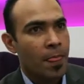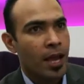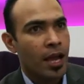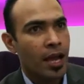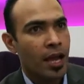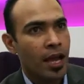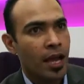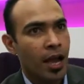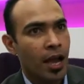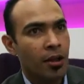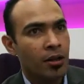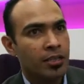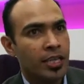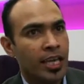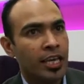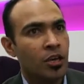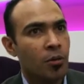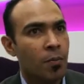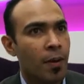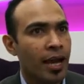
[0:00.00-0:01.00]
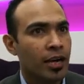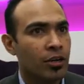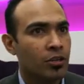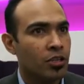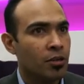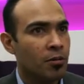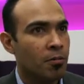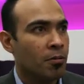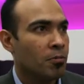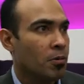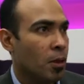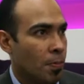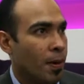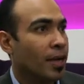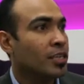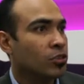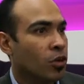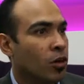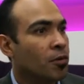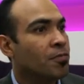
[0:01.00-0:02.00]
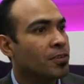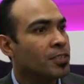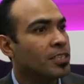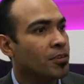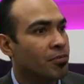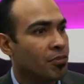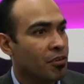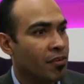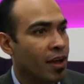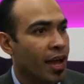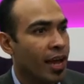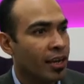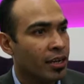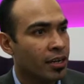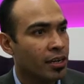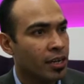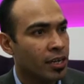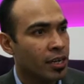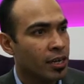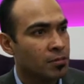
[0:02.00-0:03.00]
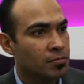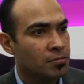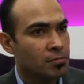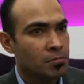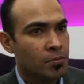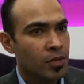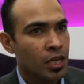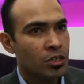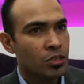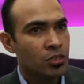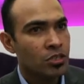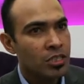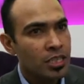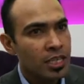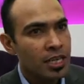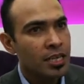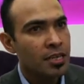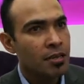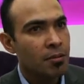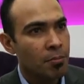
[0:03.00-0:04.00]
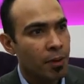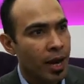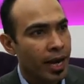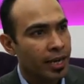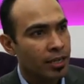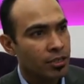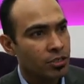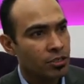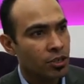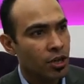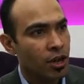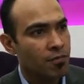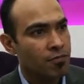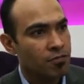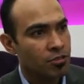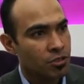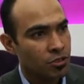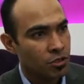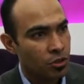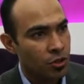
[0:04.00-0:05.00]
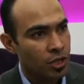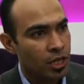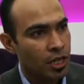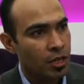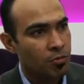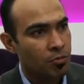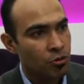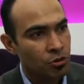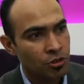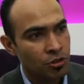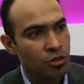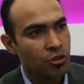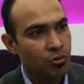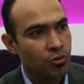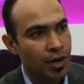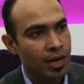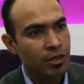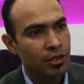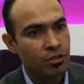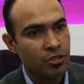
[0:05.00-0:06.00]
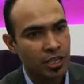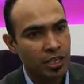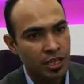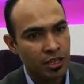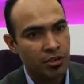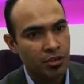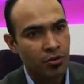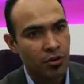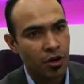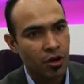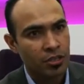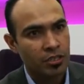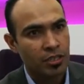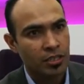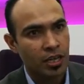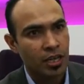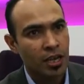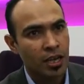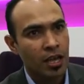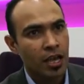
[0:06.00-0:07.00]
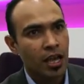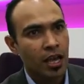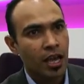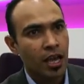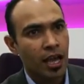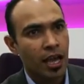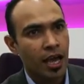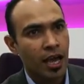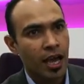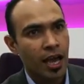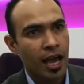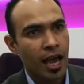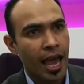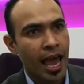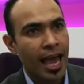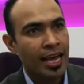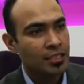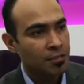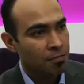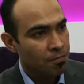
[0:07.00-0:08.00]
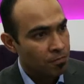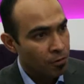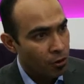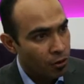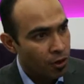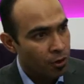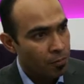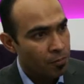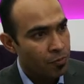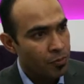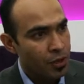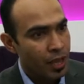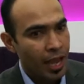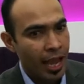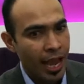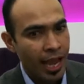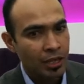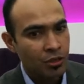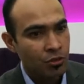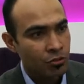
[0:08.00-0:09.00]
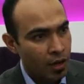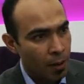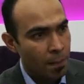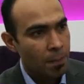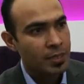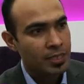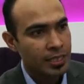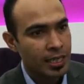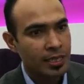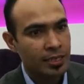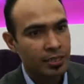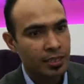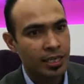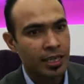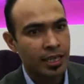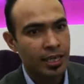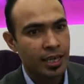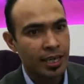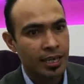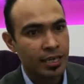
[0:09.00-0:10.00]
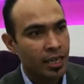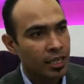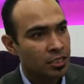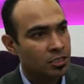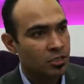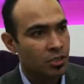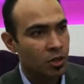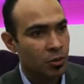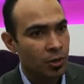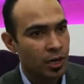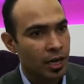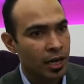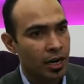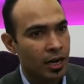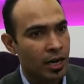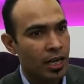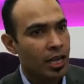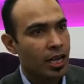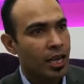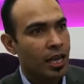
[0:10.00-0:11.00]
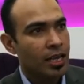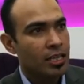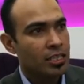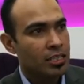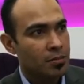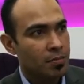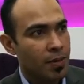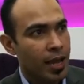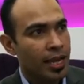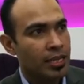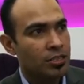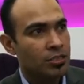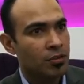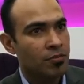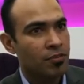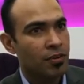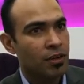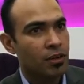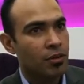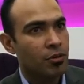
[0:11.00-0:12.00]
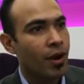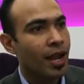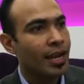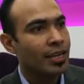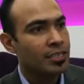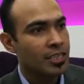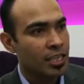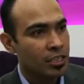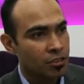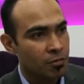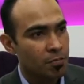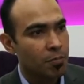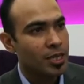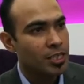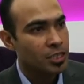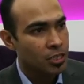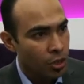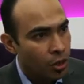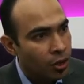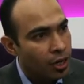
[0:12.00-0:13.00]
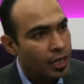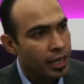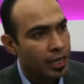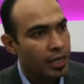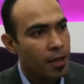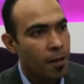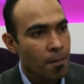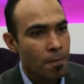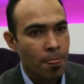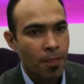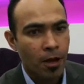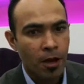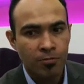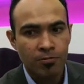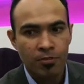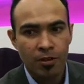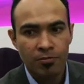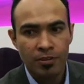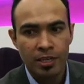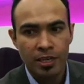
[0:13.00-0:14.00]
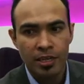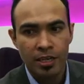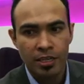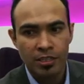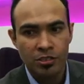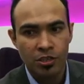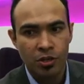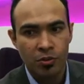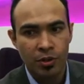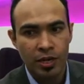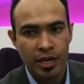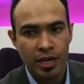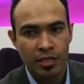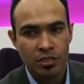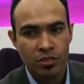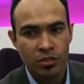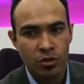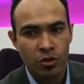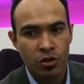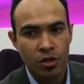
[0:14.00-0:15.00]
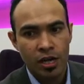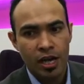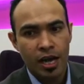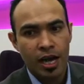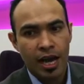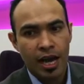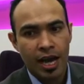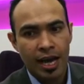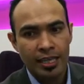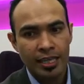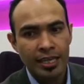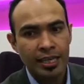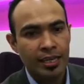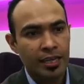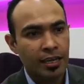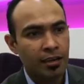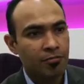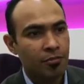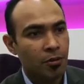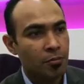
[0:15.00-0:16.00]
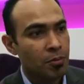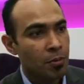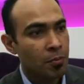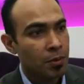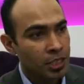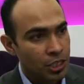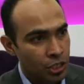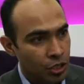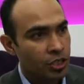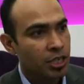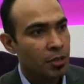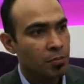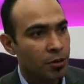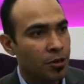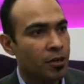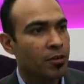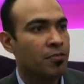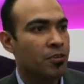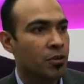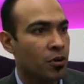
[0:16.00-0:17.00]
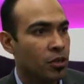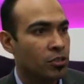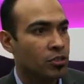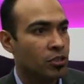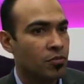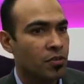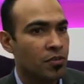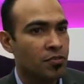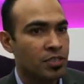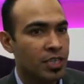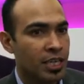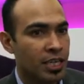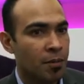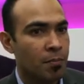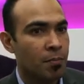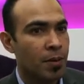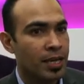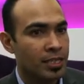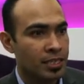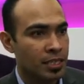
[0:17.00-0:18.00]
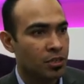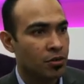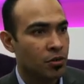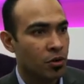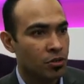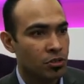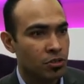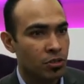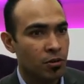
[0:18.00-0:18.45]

I'll take you back to the press conference that we had earlier. You see Microsoft, Sony, Pluto and Red to sit across as a forum and to represent the industry over here smacks of a great sense of maturity of the industry over here. So I think from the maturity point of view also we've seen amazing growth.